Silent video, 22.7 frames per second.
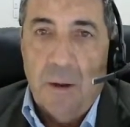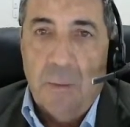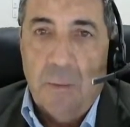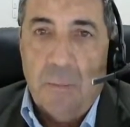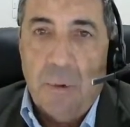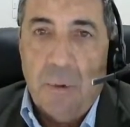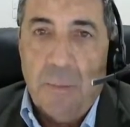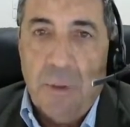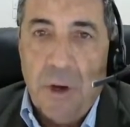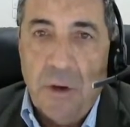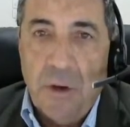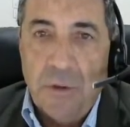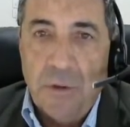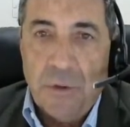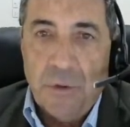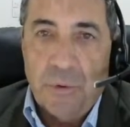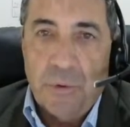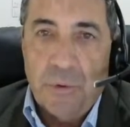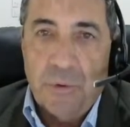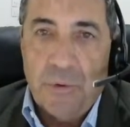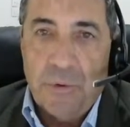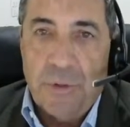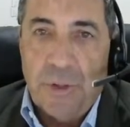
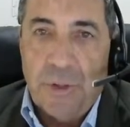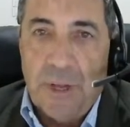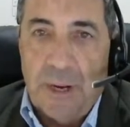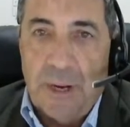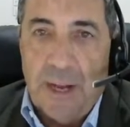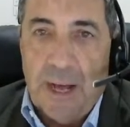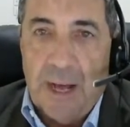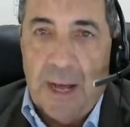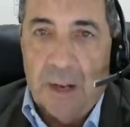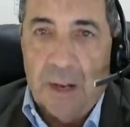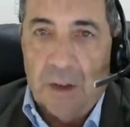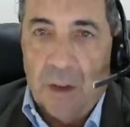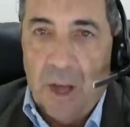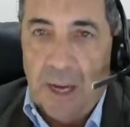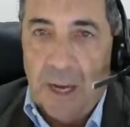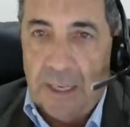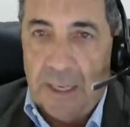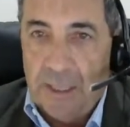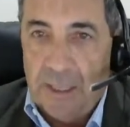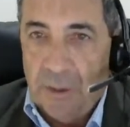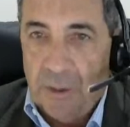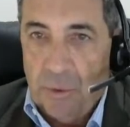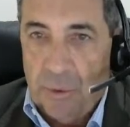Proposals that are
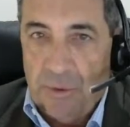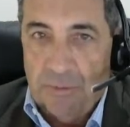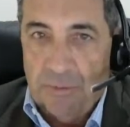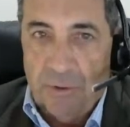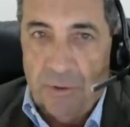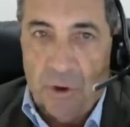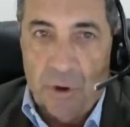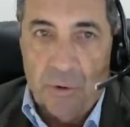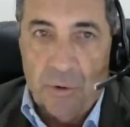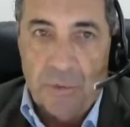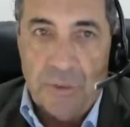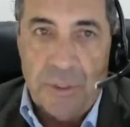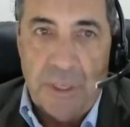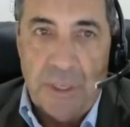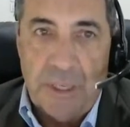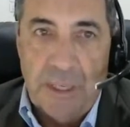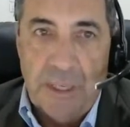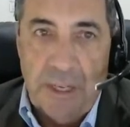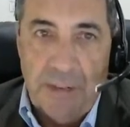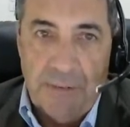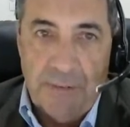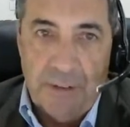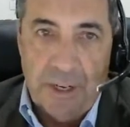likely to involve
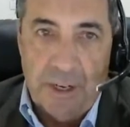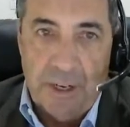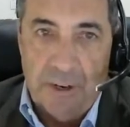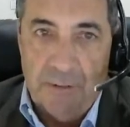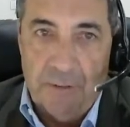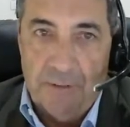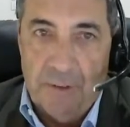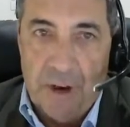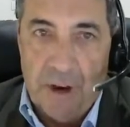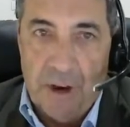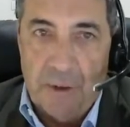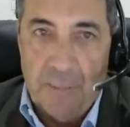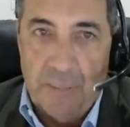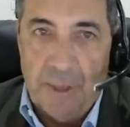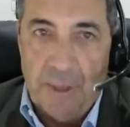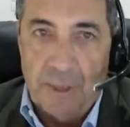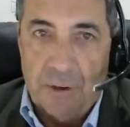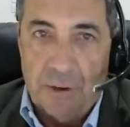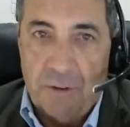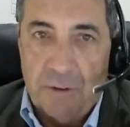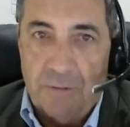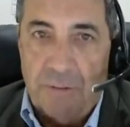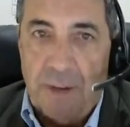significant
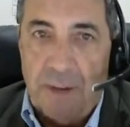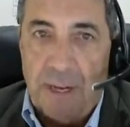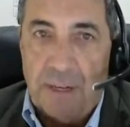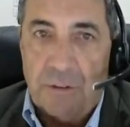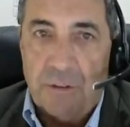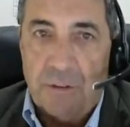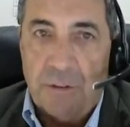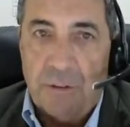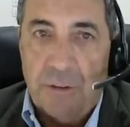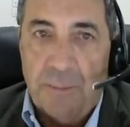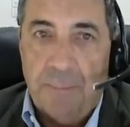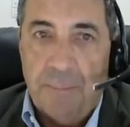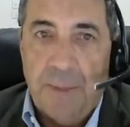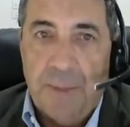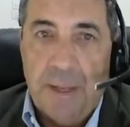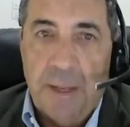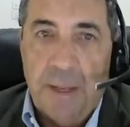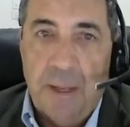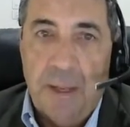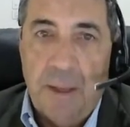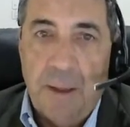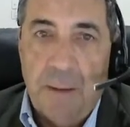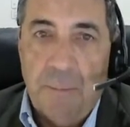environmental effects
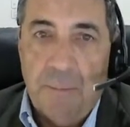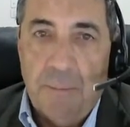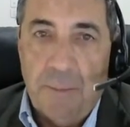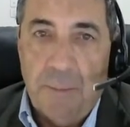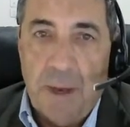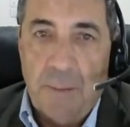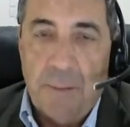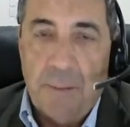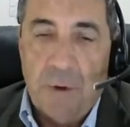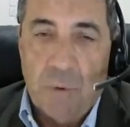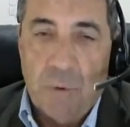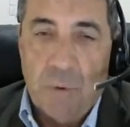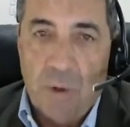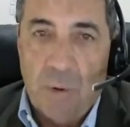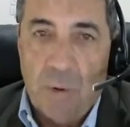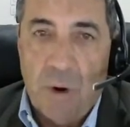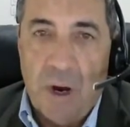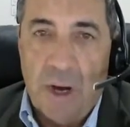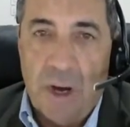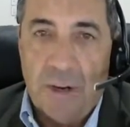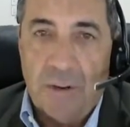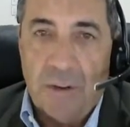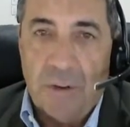may be
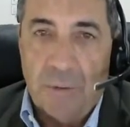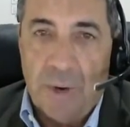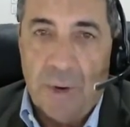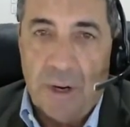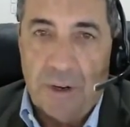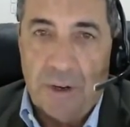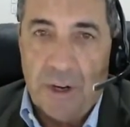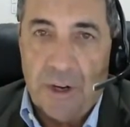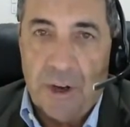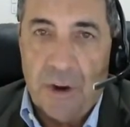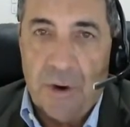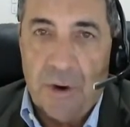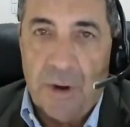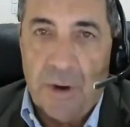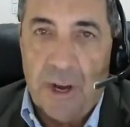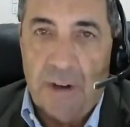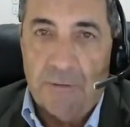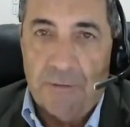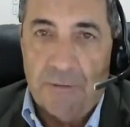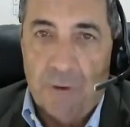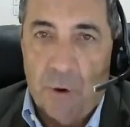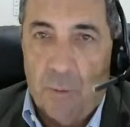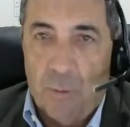required to undergo a
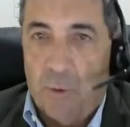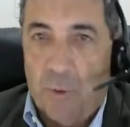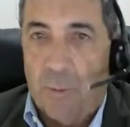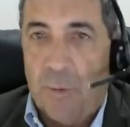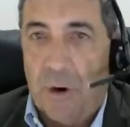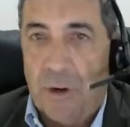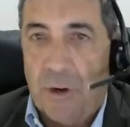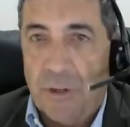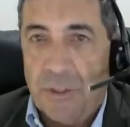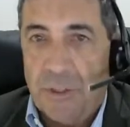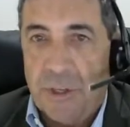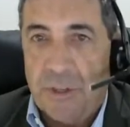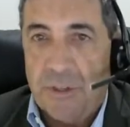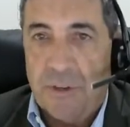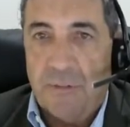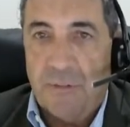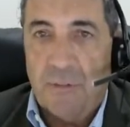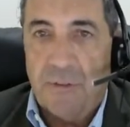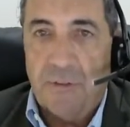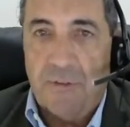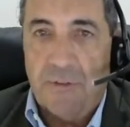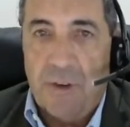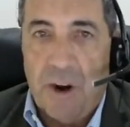formal process
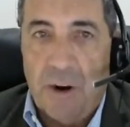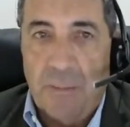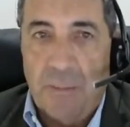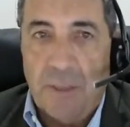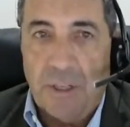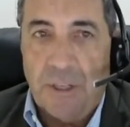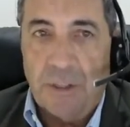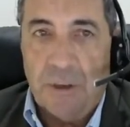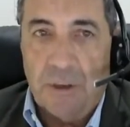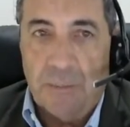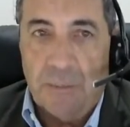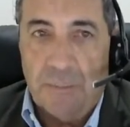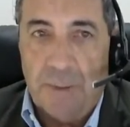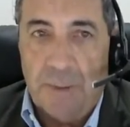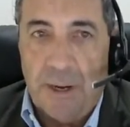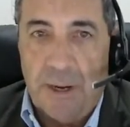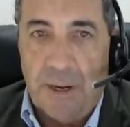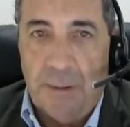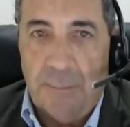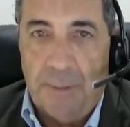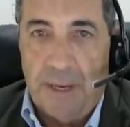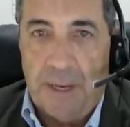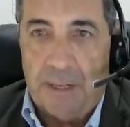of environmental
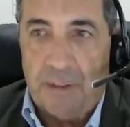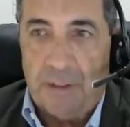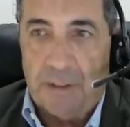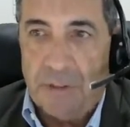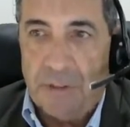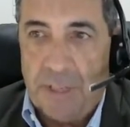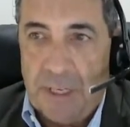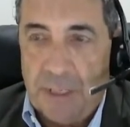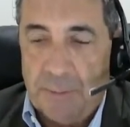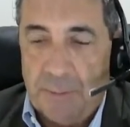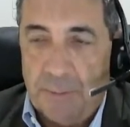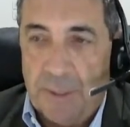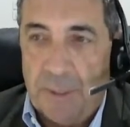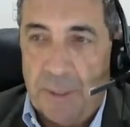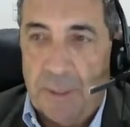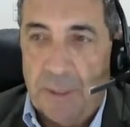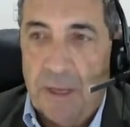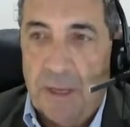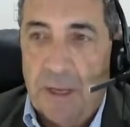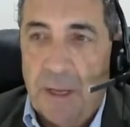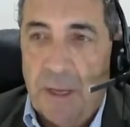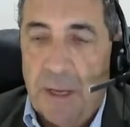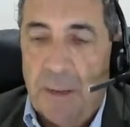impact assessment,
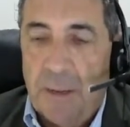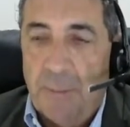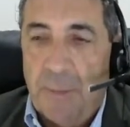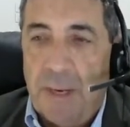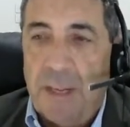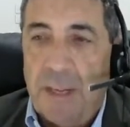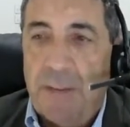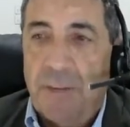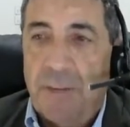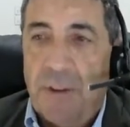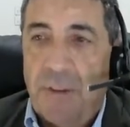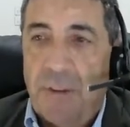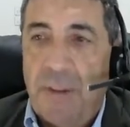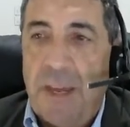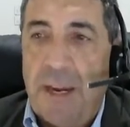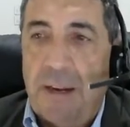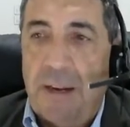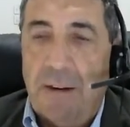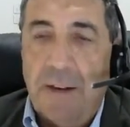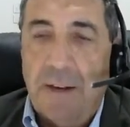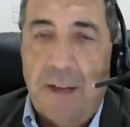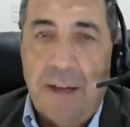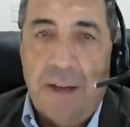but even
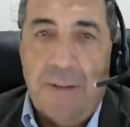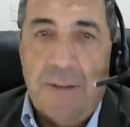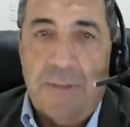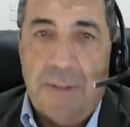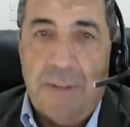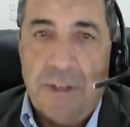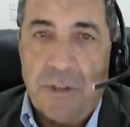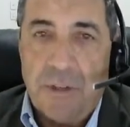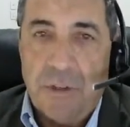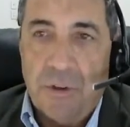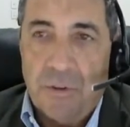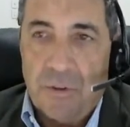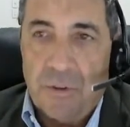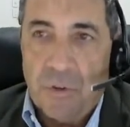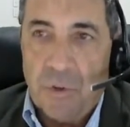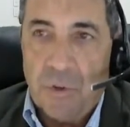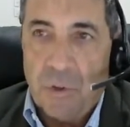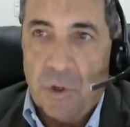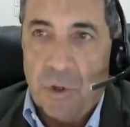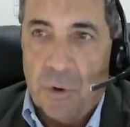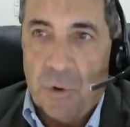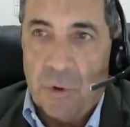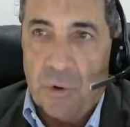then, that's not the
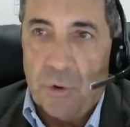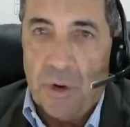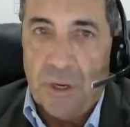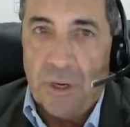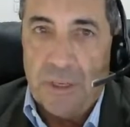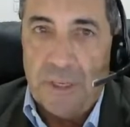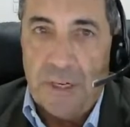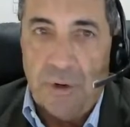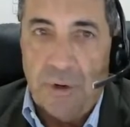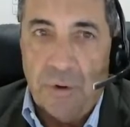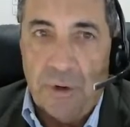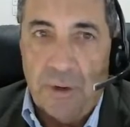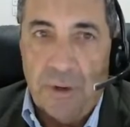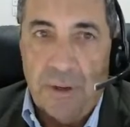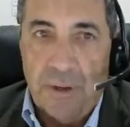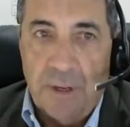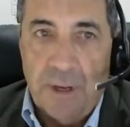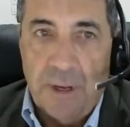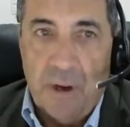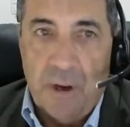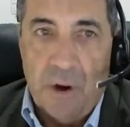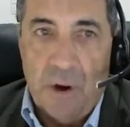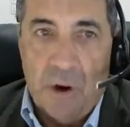sole criteria
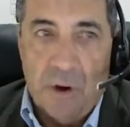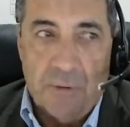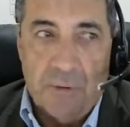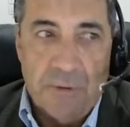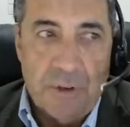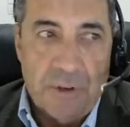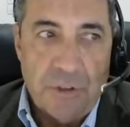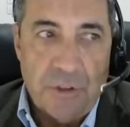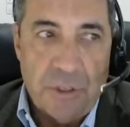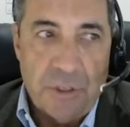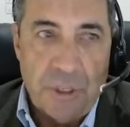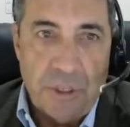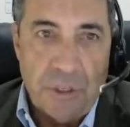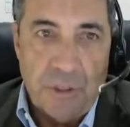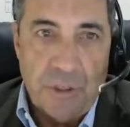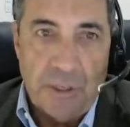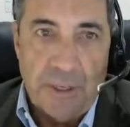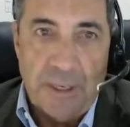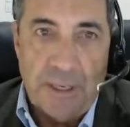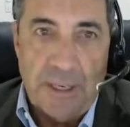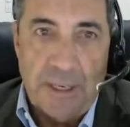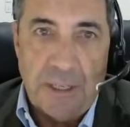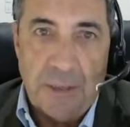of the decision
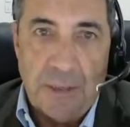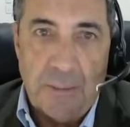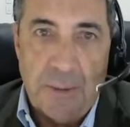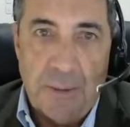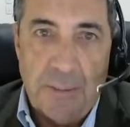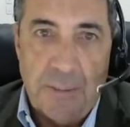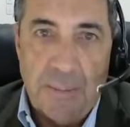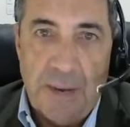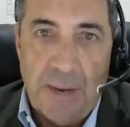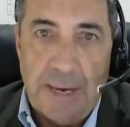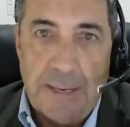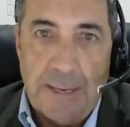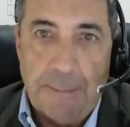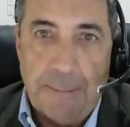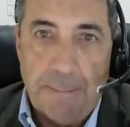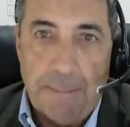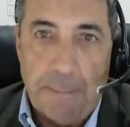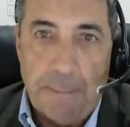that needs to be made.